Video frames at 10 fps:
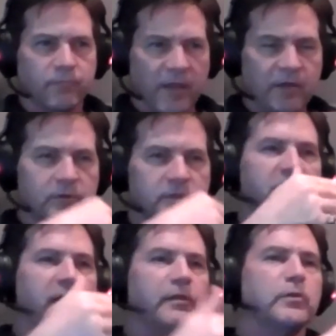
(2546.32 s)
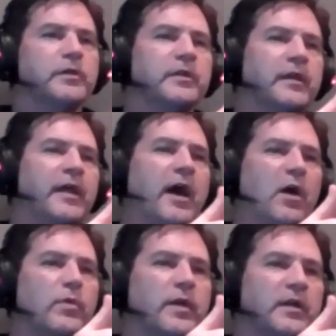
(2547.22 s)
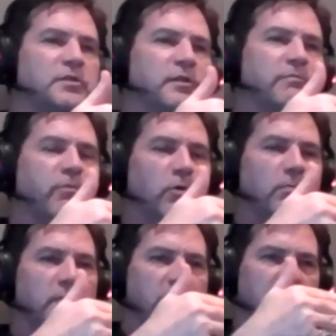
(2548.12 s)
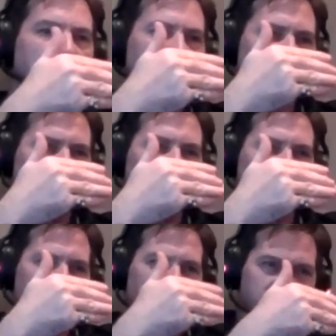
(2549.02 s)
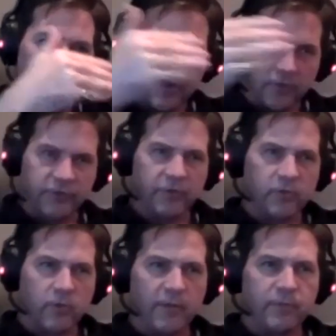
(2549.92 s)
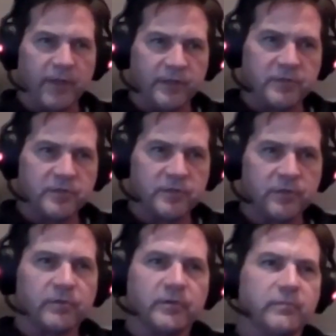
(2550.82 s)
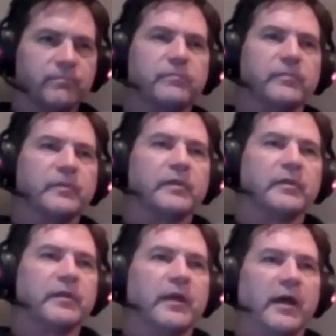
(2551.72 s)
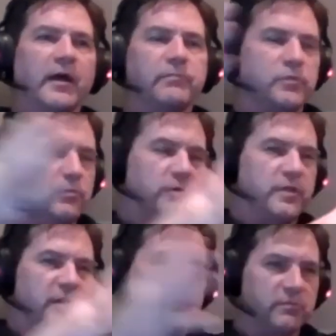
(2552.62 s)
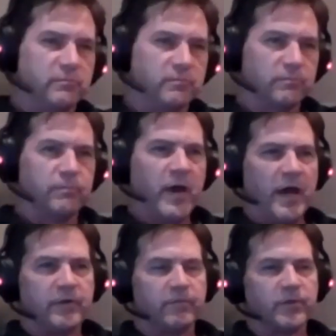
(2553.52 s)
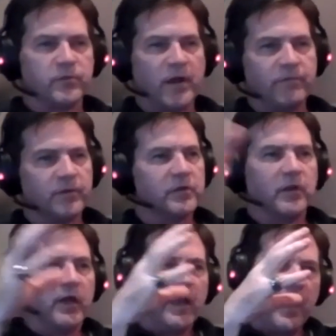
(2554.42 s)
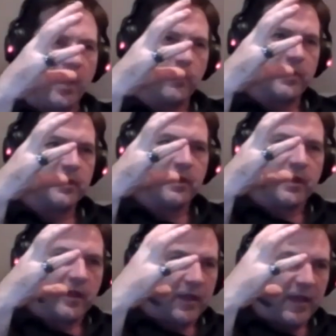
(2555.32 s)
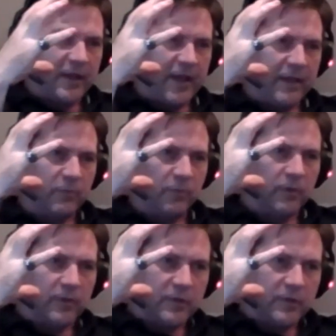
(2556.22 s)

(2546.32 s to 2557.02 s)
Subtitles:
and start looking at how we actually form tunnels at the right places to protect part of the traffic, how we enable